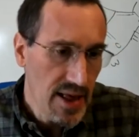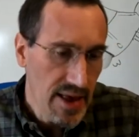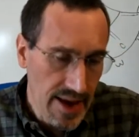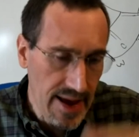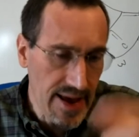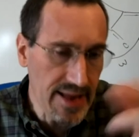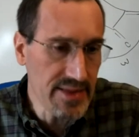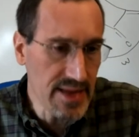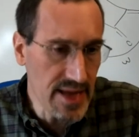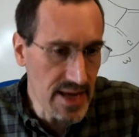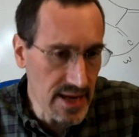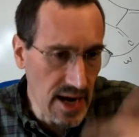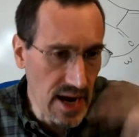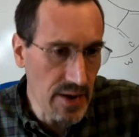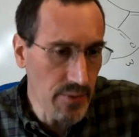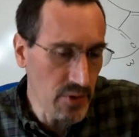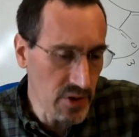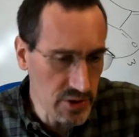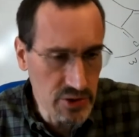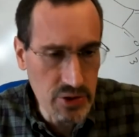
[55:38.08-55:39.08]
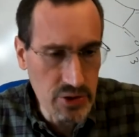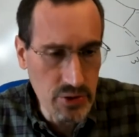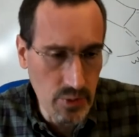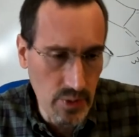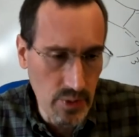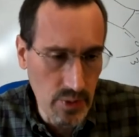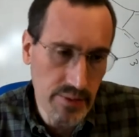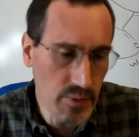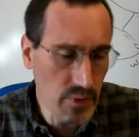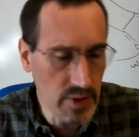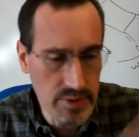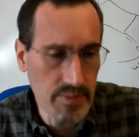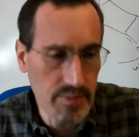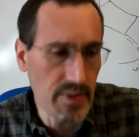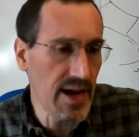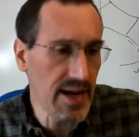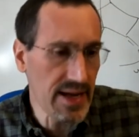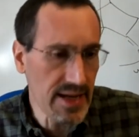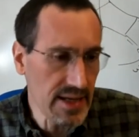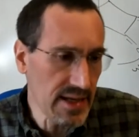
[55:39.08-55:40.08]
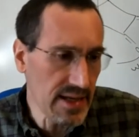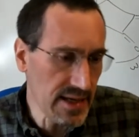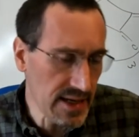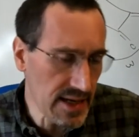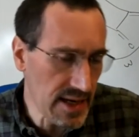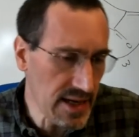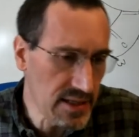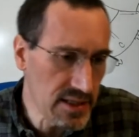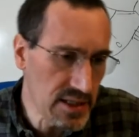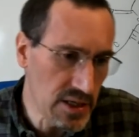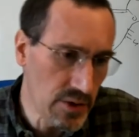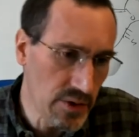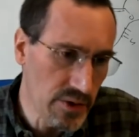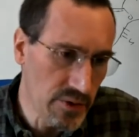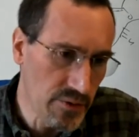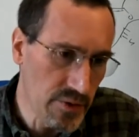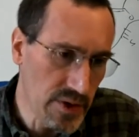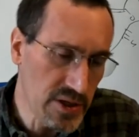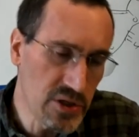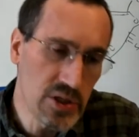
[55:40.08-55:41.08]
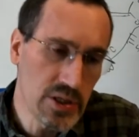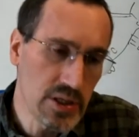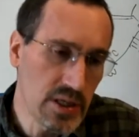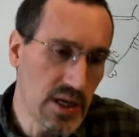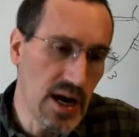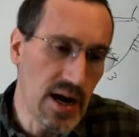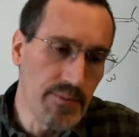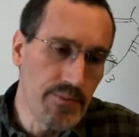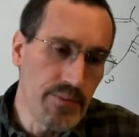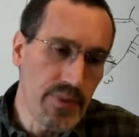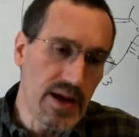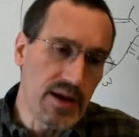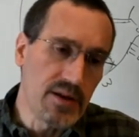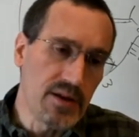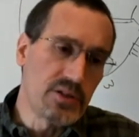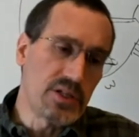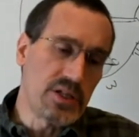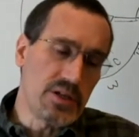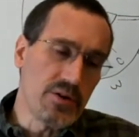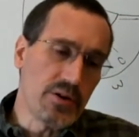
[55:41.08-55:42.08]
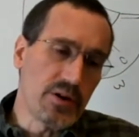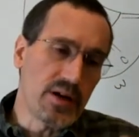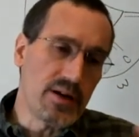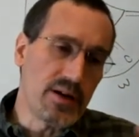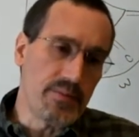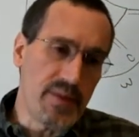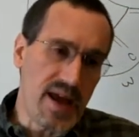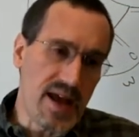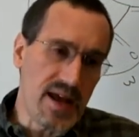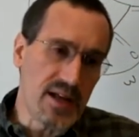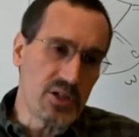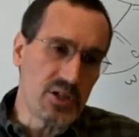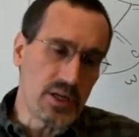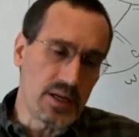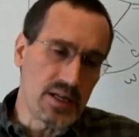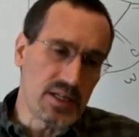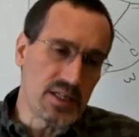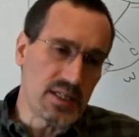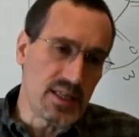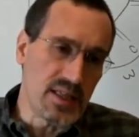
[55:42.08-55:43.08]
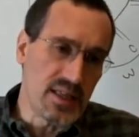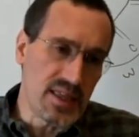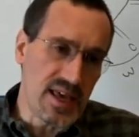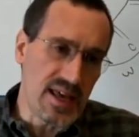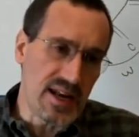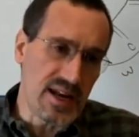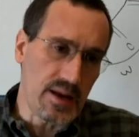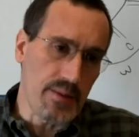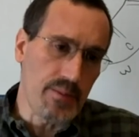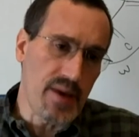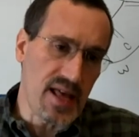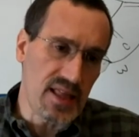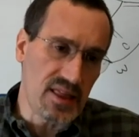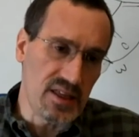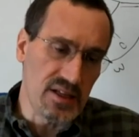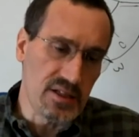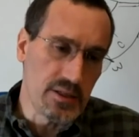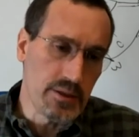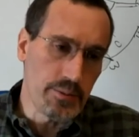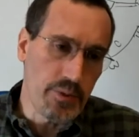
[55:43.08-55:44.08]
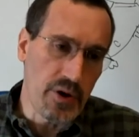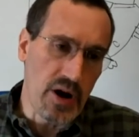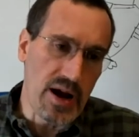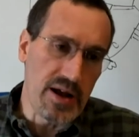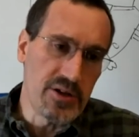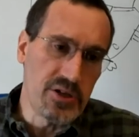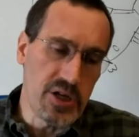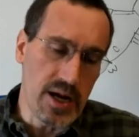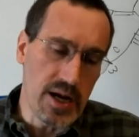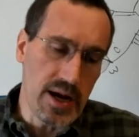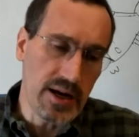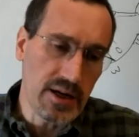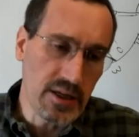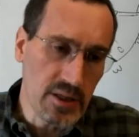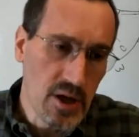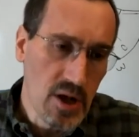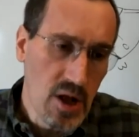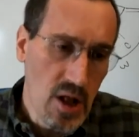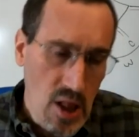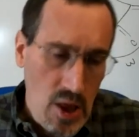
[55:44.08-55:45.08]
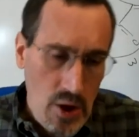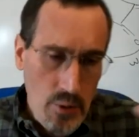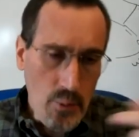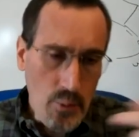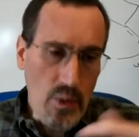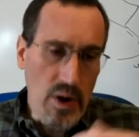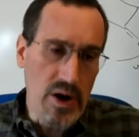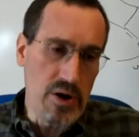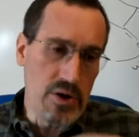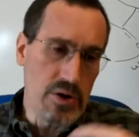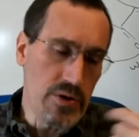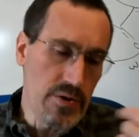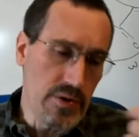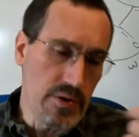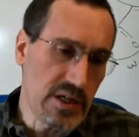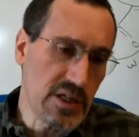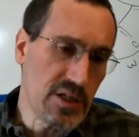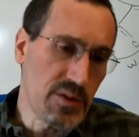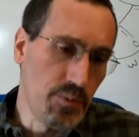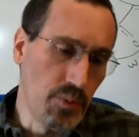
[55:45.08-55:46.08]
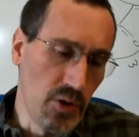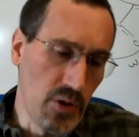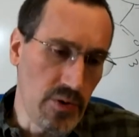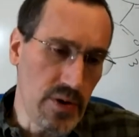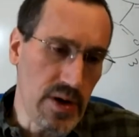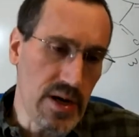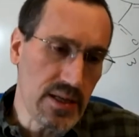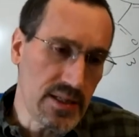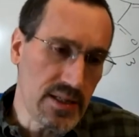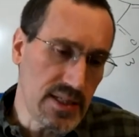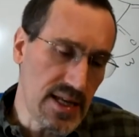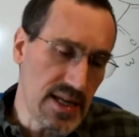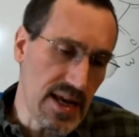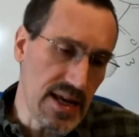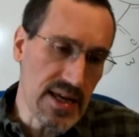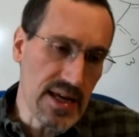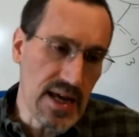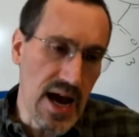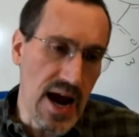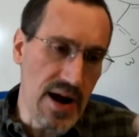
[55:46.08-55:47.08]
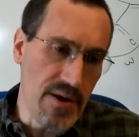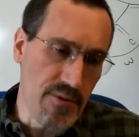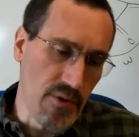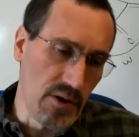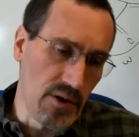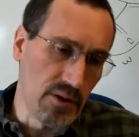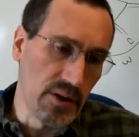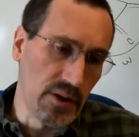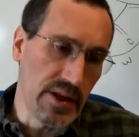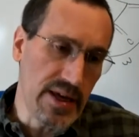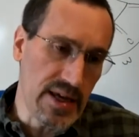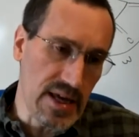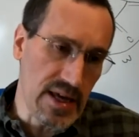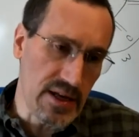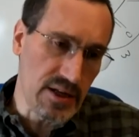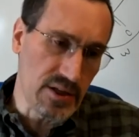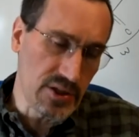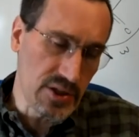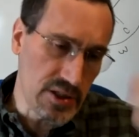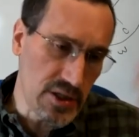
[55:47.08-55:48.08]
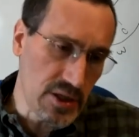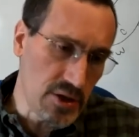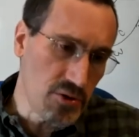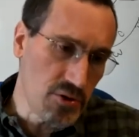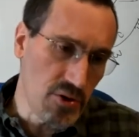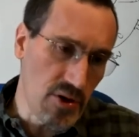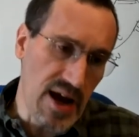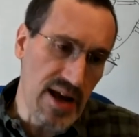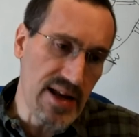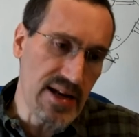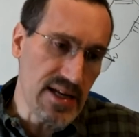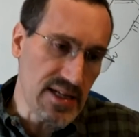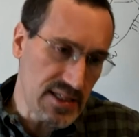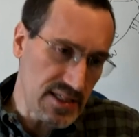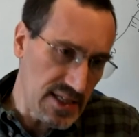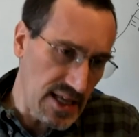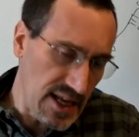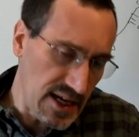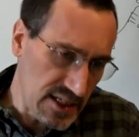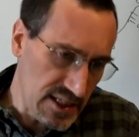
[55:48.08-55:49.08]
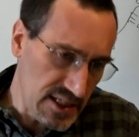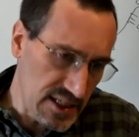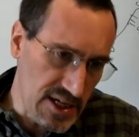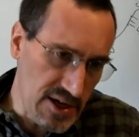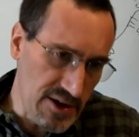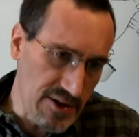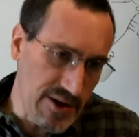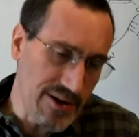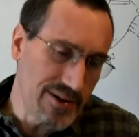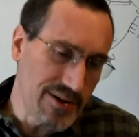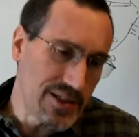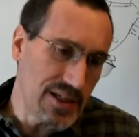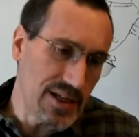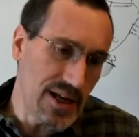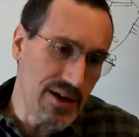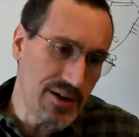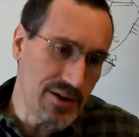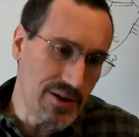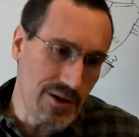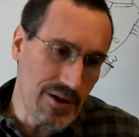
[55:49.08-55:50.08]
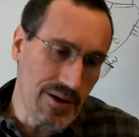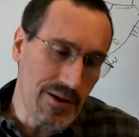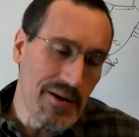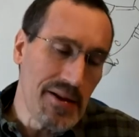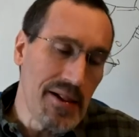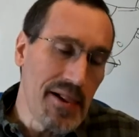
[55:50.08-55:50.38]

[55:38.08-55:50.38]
and then I would do it with my enriched compound. So you could imagine a synthetic methods project where you're exploring, say, chiral ligands to try to set a stereocenter.